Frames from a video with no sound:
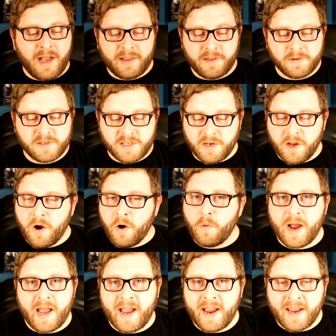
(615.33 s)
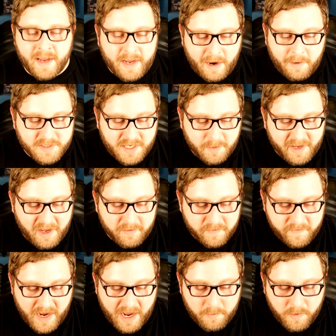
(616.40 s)
there's no way I was going to be able to
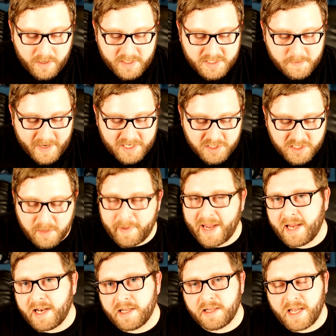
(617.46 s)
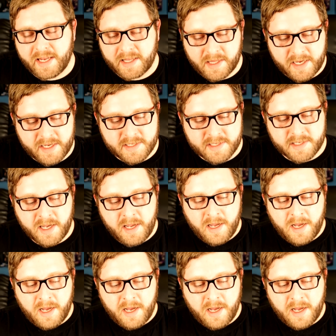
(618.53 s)
find one, especially painted like this.